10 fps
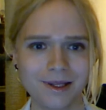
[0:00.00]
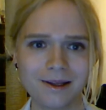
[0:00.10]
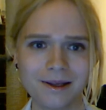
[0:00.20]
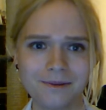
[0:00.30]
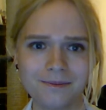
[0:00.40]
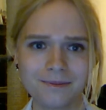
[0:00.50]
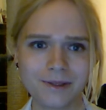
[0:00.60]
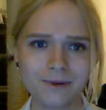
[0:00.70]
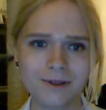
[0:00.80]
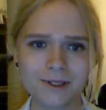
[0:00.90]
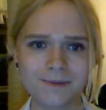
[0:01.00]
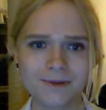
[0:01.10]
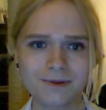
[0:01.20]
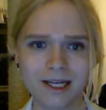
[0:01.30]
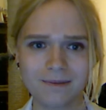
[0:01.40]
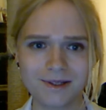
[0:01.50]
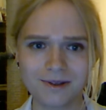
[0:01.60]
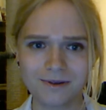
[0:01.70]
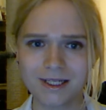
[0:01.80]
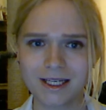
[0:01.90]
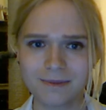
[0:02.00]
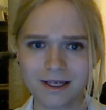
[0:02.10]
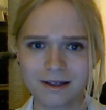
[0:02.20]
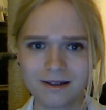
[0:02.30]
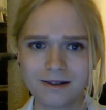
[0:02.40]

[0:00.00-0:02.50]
Um, if you want to subscribe, so you can get my,